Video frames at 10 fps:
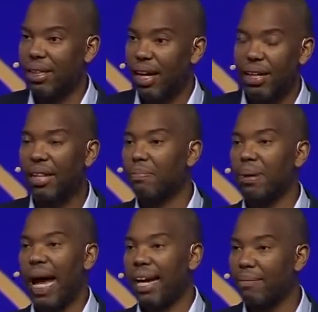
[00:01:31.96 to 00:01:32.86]
another
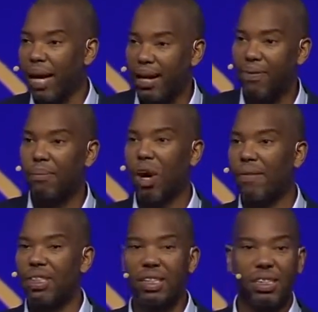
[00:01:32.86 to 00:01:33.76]
black man from
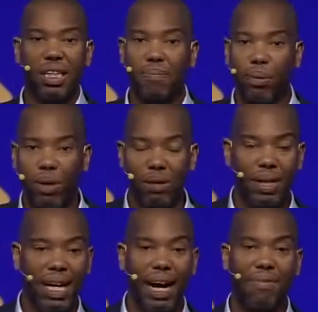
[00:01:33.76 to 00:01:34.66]
Harvard, just imported him, a
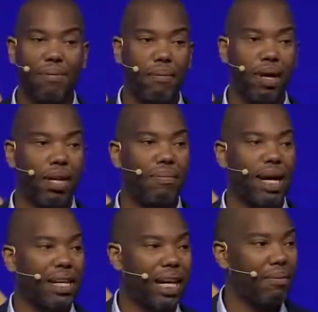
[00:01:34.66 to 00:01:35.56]
guy from Maryland by
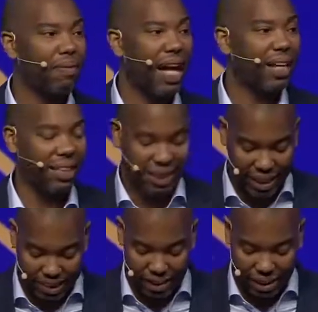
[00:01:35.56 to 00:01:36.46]
the name of Alan
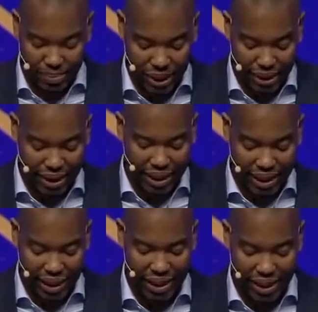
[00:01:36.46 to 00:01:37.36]
Keyes, just because they
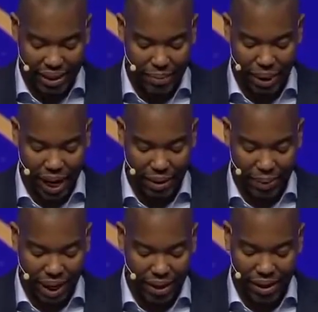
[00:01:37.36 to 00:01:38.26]
needed another black
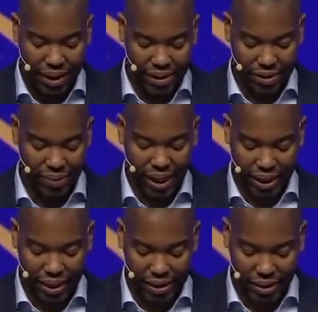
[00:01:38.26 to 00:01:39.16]
man to run
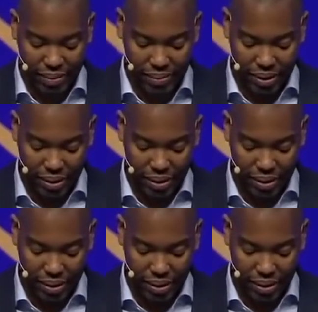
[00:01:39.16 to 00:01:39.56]
against him.